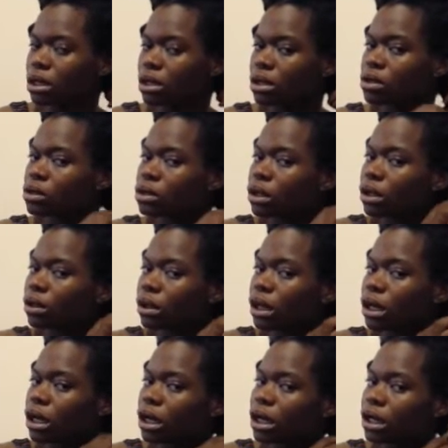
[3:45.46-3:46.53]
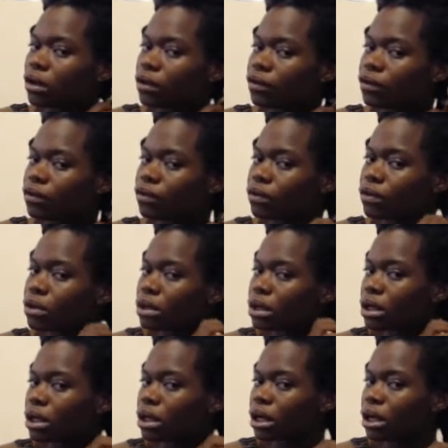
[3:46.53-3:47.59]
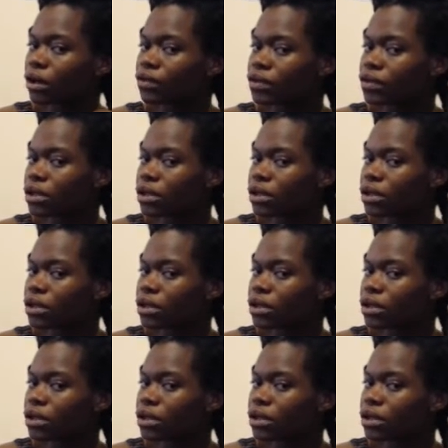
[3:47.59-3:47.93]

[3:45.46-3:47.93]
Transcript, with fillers: So I I've